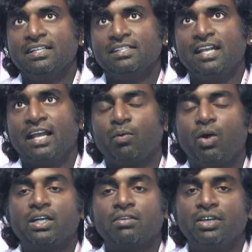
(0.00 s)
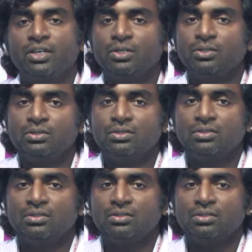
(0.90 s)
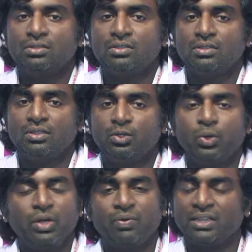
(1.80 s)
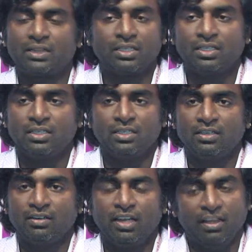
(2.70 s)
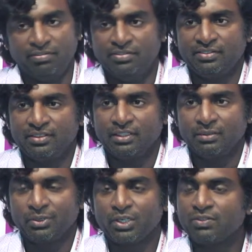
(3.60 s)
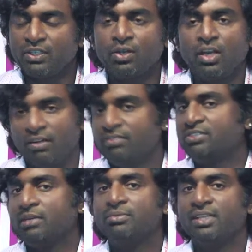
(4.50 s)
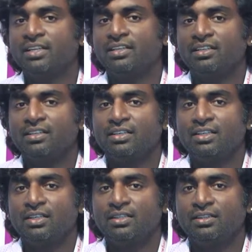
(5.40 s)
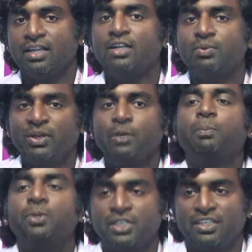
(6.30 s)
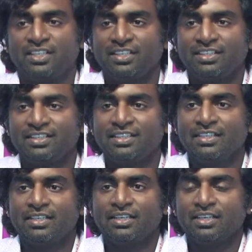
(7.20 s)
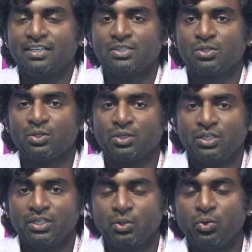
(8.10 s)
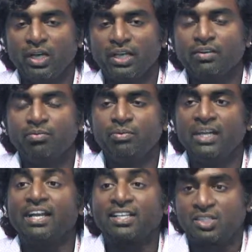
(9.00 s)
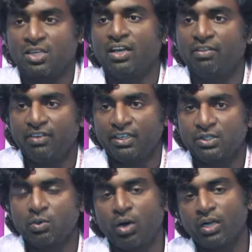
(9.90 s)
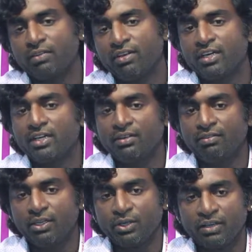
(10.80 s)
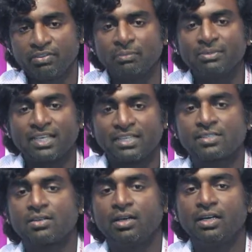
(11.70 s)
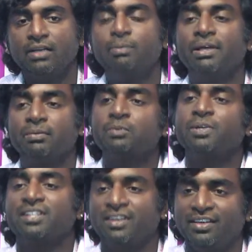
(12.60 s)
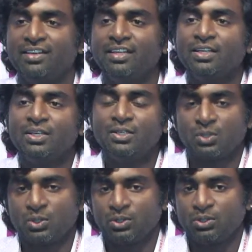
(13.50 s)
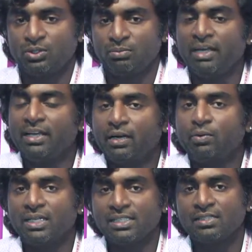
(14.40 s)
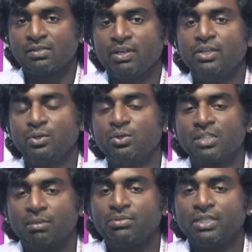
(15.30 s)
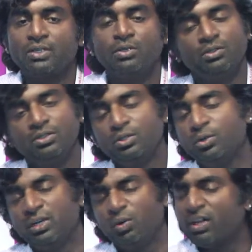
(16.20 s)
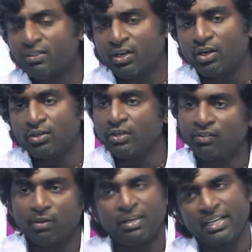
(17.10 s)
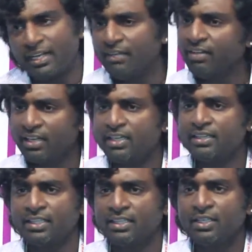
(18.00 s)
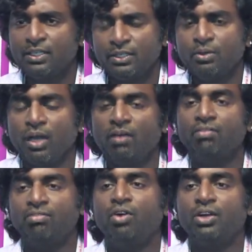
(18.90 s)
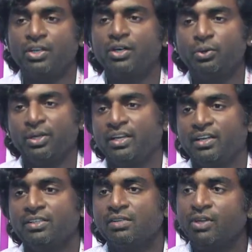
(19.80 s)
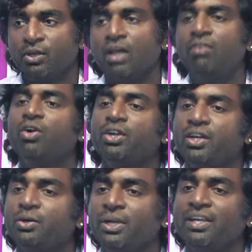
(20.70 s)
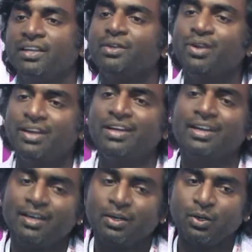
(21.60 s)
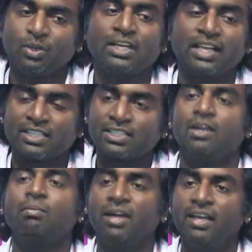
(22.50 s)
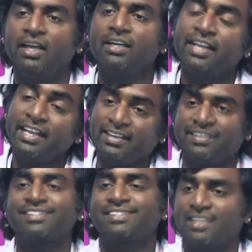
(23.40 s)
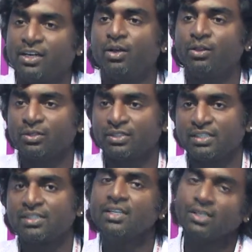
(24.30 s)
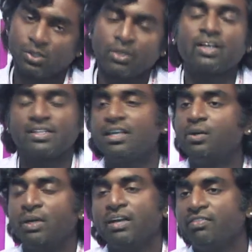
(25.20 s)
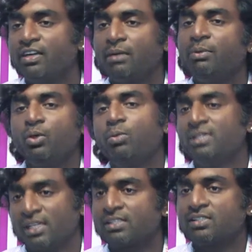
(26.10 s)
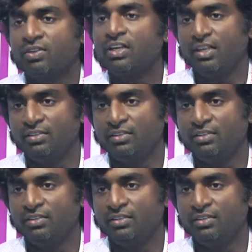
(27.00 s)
See, like whatever you do it with love, because when you love something, that's where you push it. So you will give that extra effort. So whatever, when you give something extra, it becomes special. So my advice is, when you do something, you do it whatever, not only filmmaking, anywhere, anything, you love what you're doing. So when you love what you're doing, you will go that extra mile and take risks and all those things. So your result will definitely be, you will be successful.